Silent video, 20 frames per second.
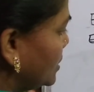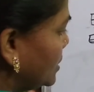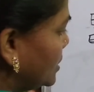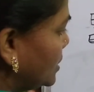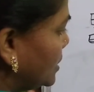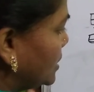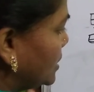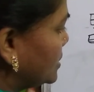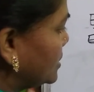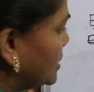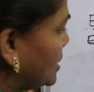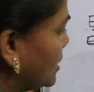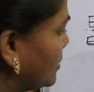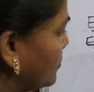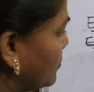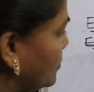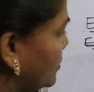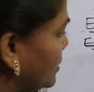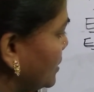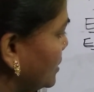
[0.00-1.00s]
S
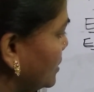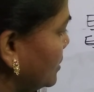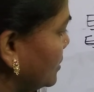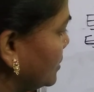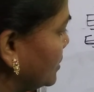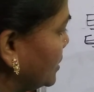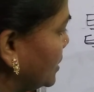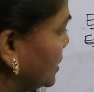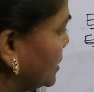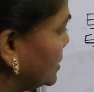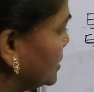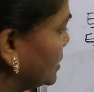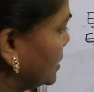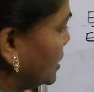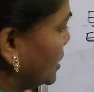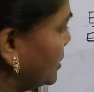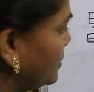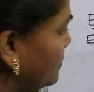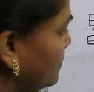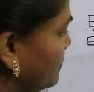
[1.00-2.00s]
number, S
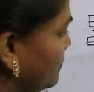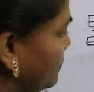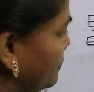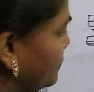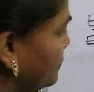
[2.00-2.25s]
name.